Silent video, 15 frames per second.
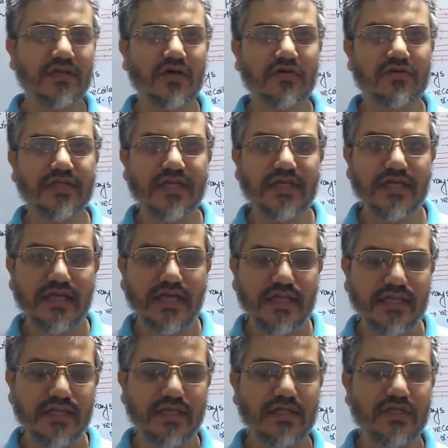encountering
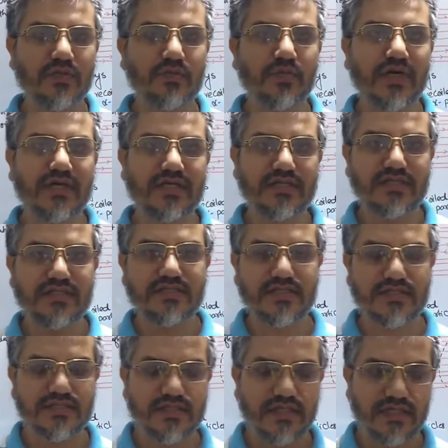any other particles
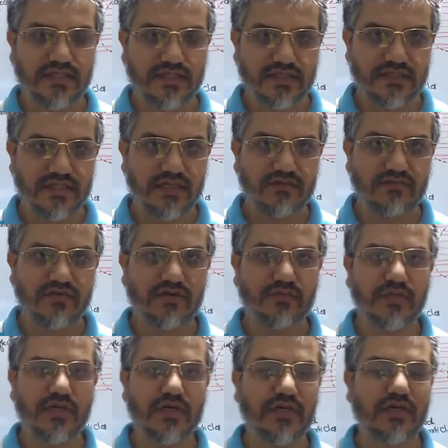inside this
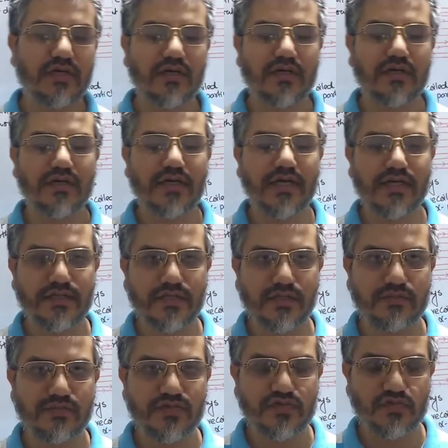alpha
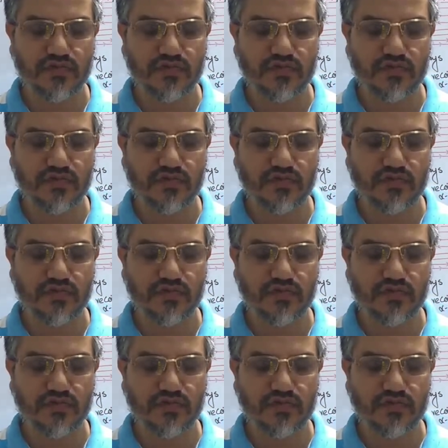atom.